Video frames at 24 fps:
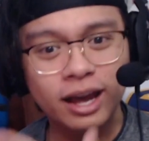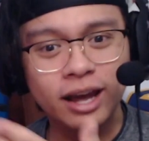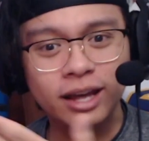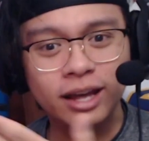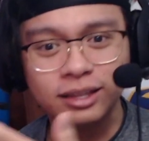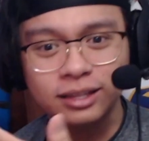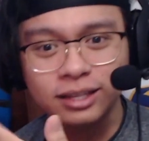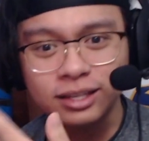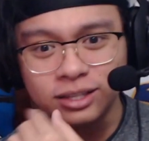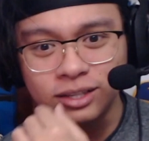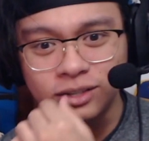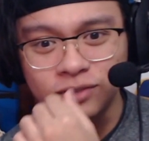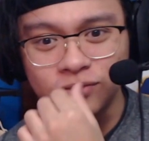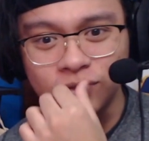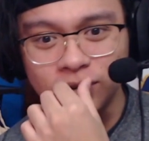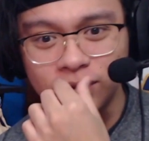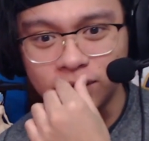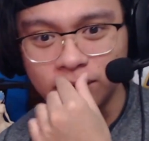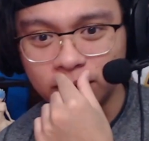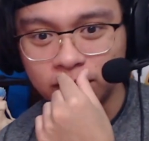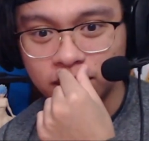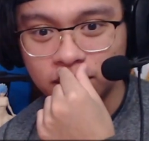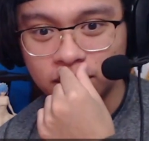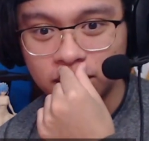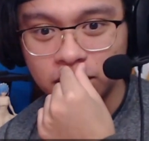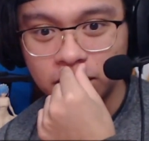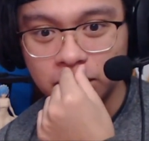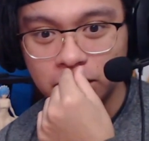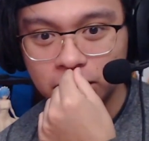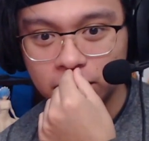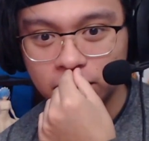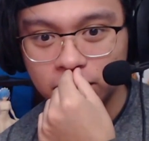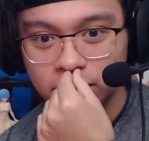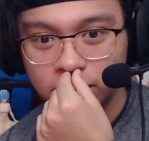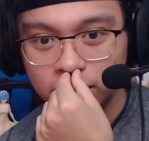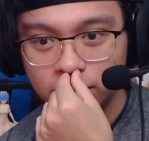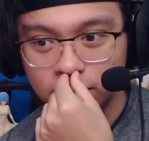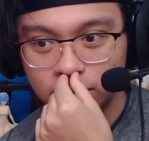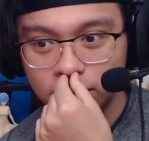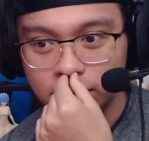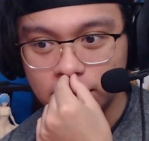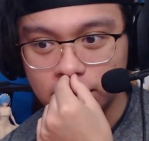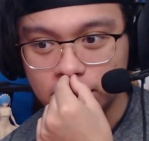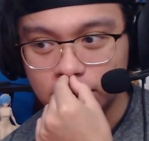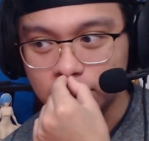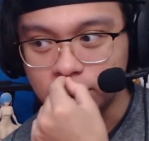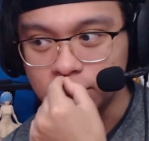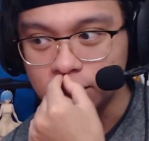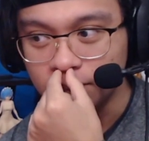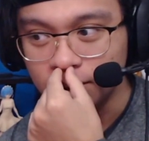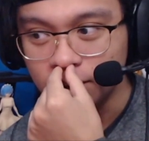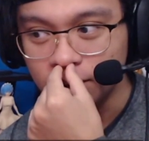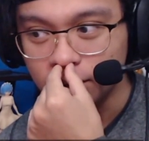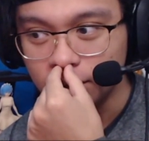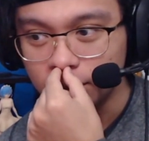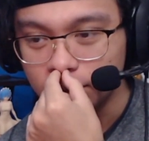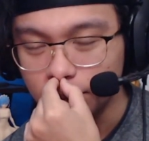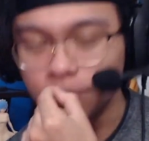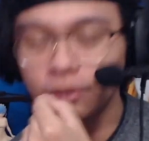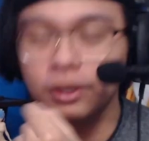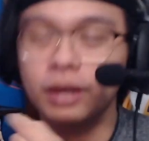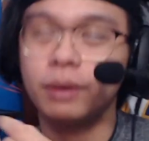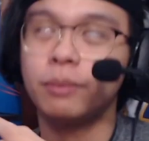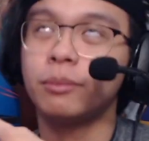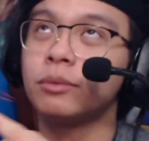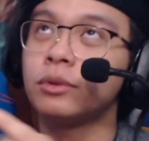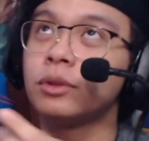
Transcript: This video could... this thumbnail could... But,